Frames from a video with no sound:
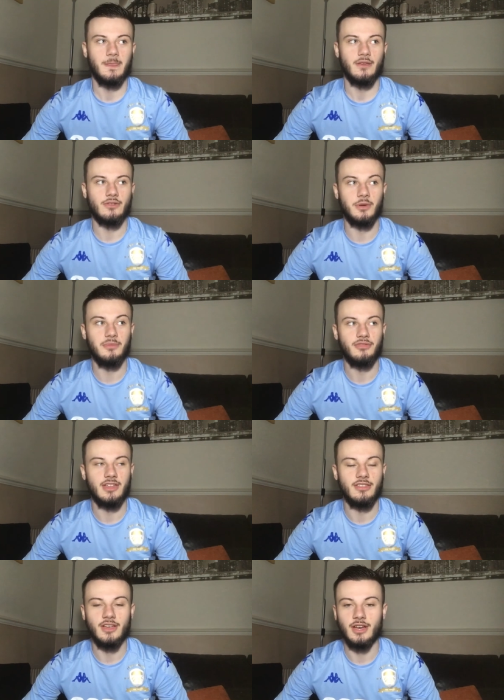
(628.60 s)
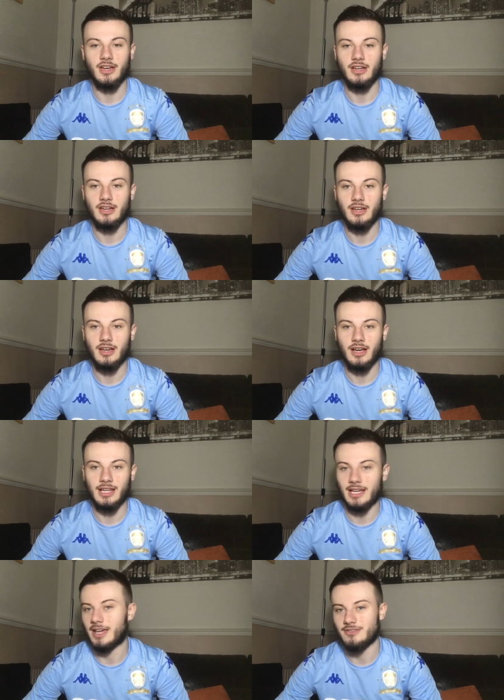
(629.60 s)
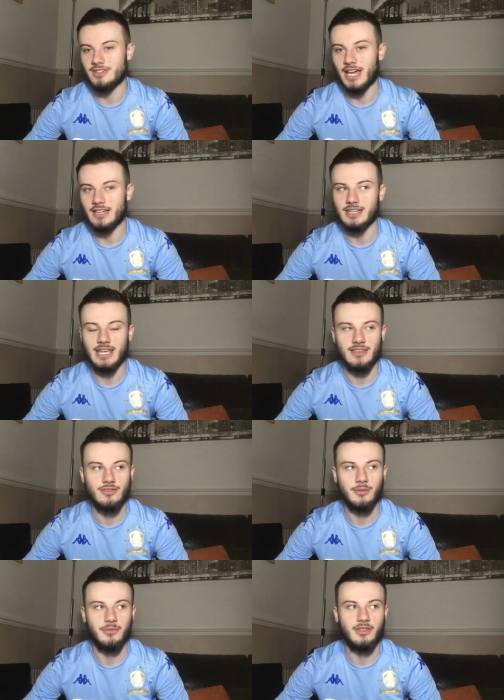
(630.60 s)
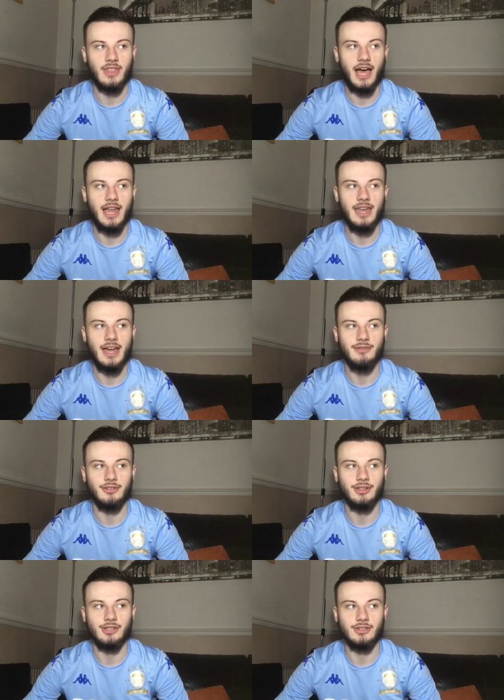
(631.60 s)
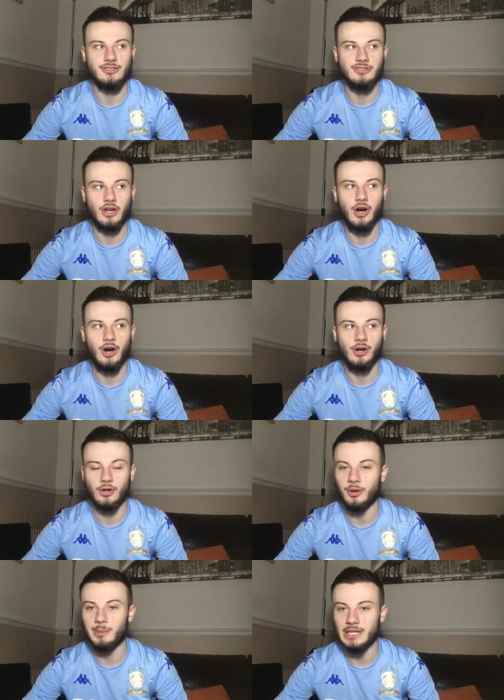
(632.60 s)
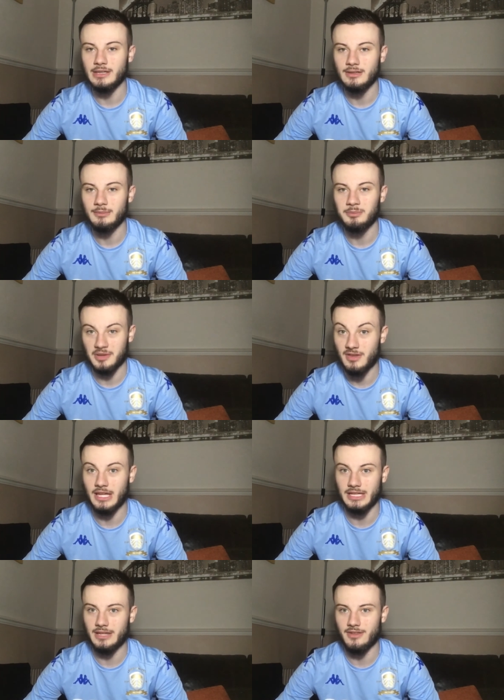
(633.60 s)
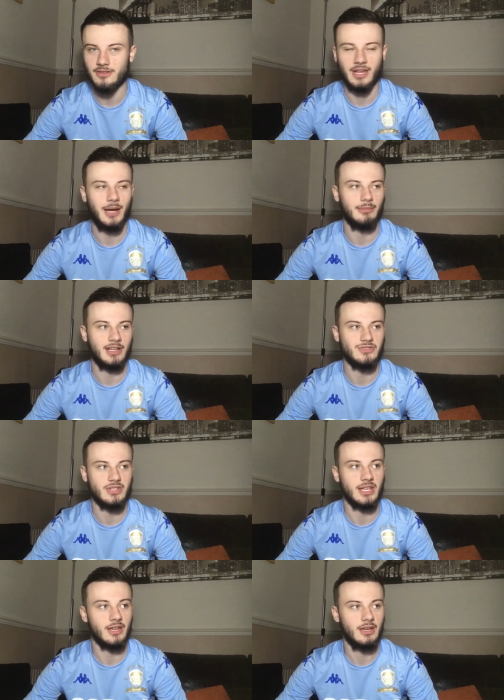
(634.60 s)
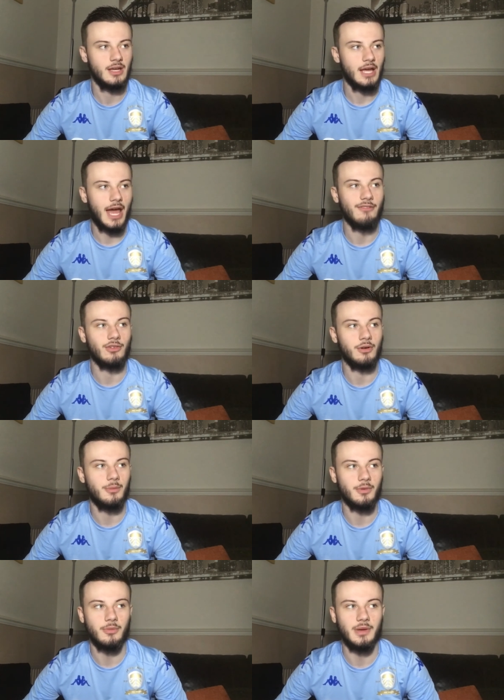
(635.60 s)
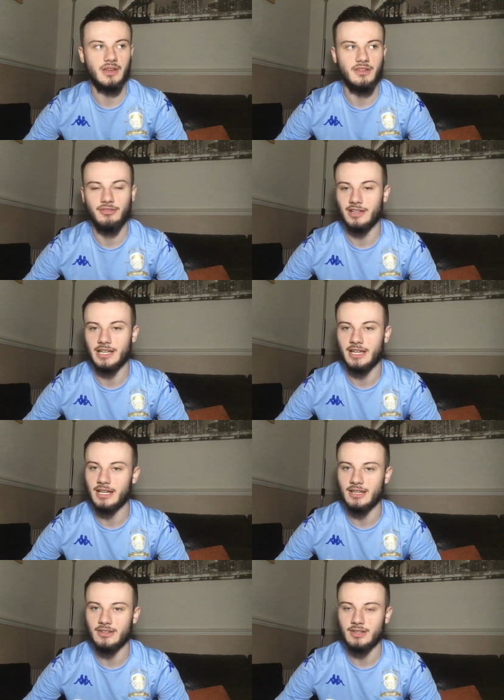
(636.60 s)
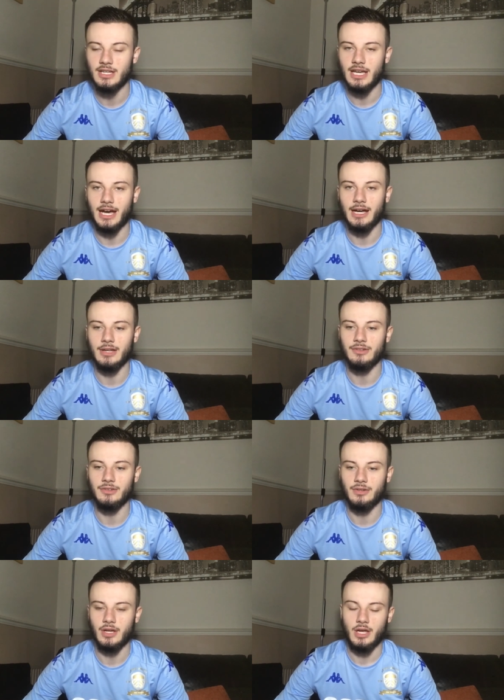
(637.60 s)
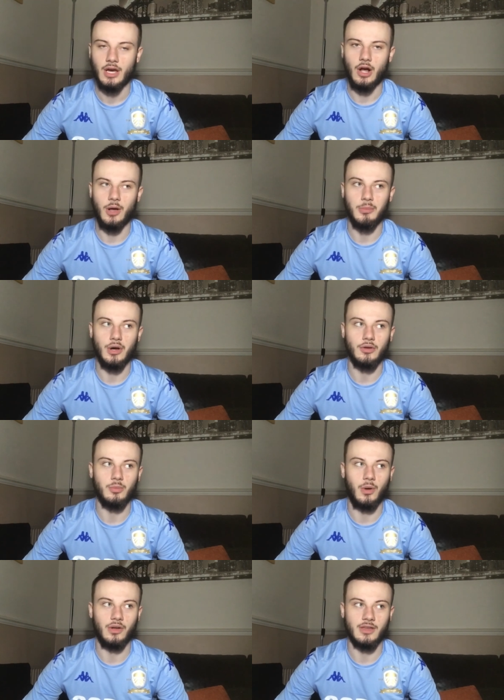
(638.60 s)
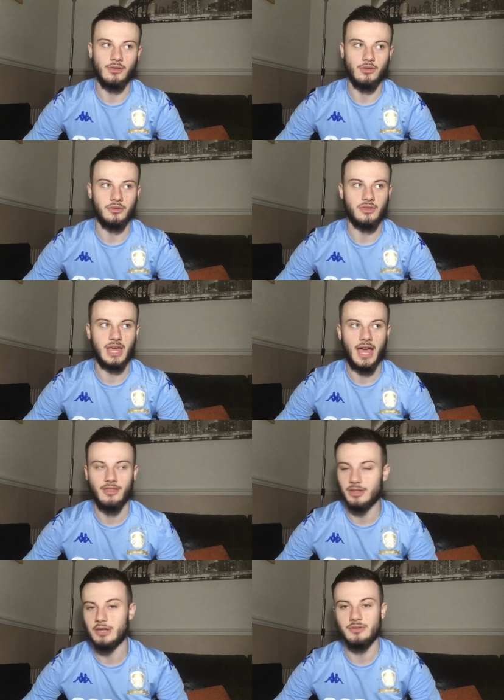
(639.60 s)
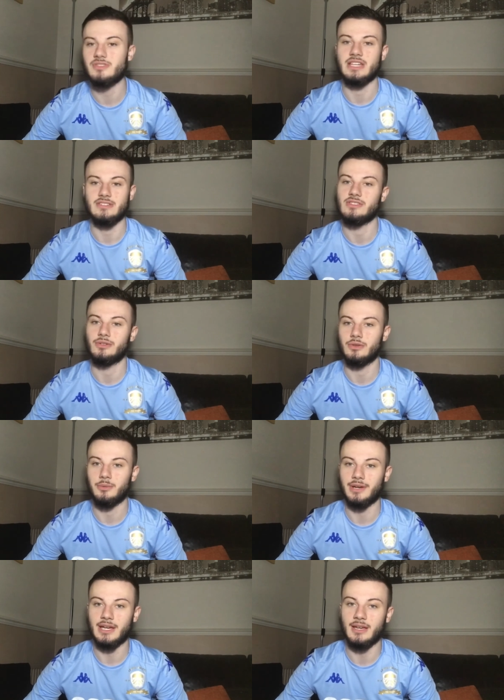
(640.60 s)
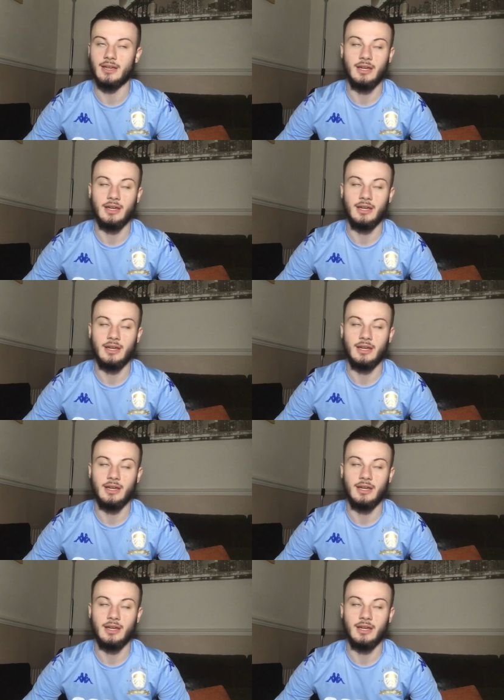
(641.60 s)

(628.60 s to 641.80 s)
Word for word: something that, like I've said, it's something that I never saw coming, particularly this time last year. Everyone was a bit deflated and almost wanting to just get the new season underway,